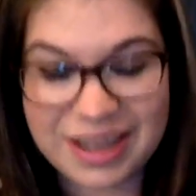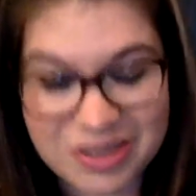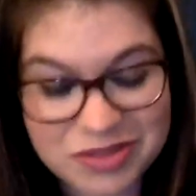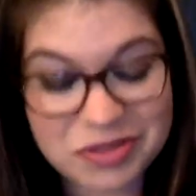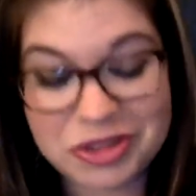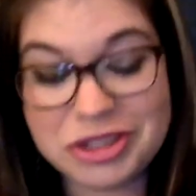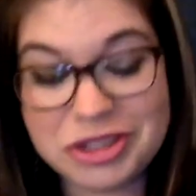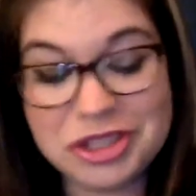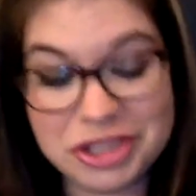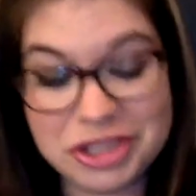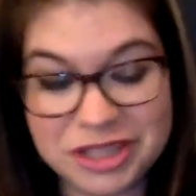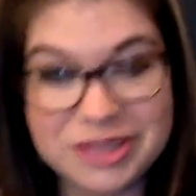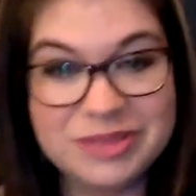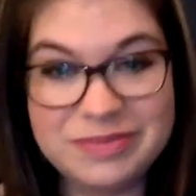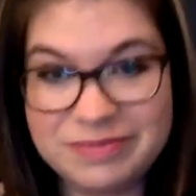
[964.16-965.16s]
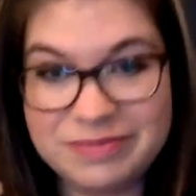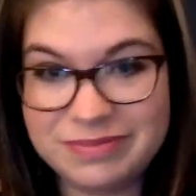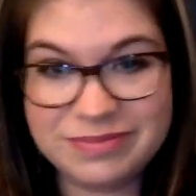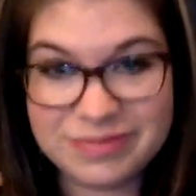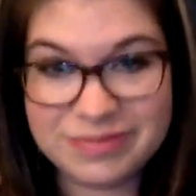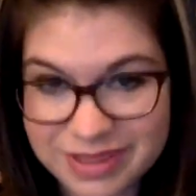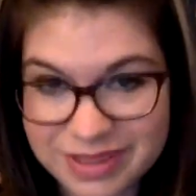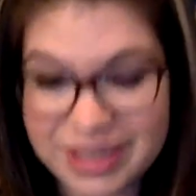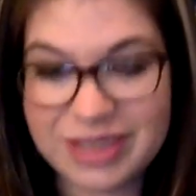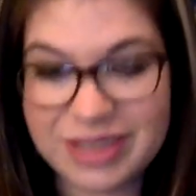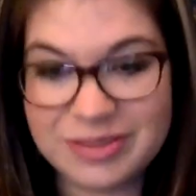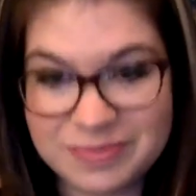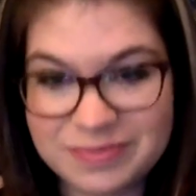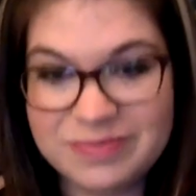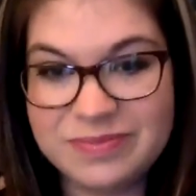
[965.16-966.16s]
Everybody can do it. It doesn't matter
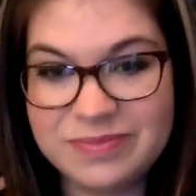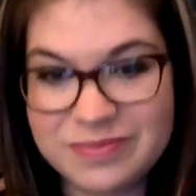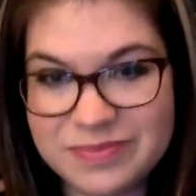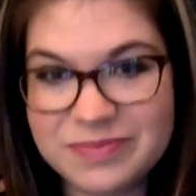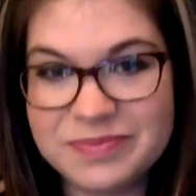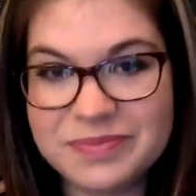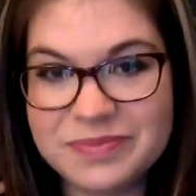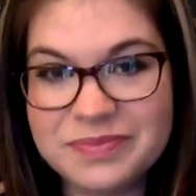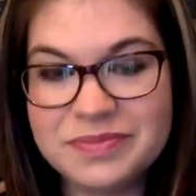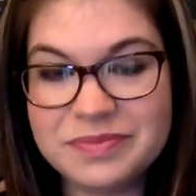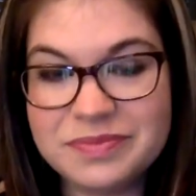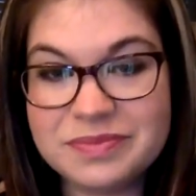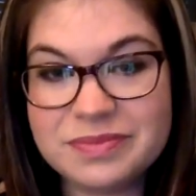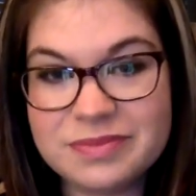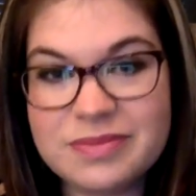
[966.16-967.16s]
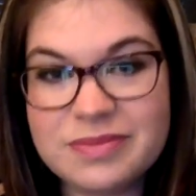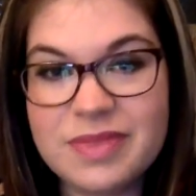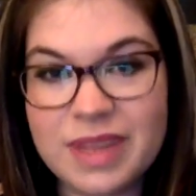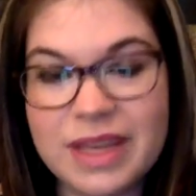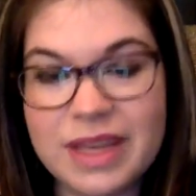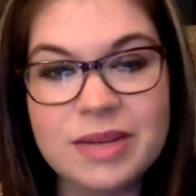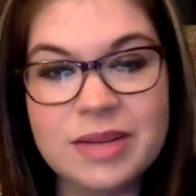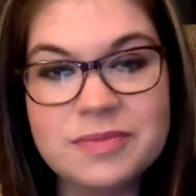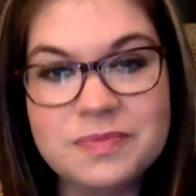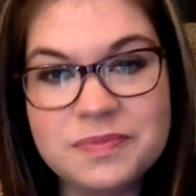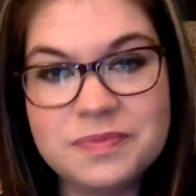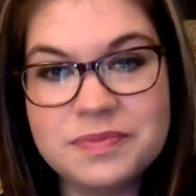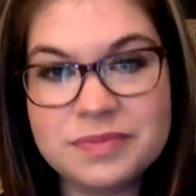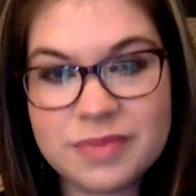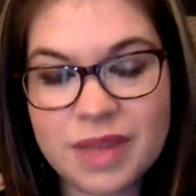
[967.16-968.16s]
what your personality type is. Yeah.
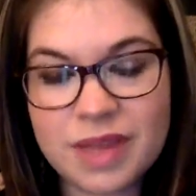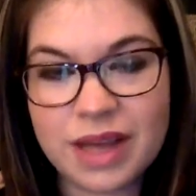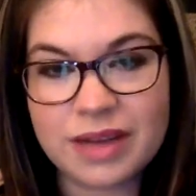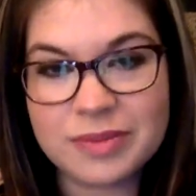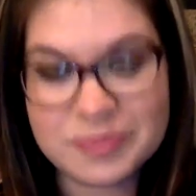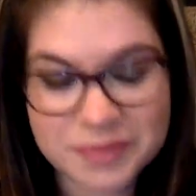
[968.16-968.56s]
Yeah.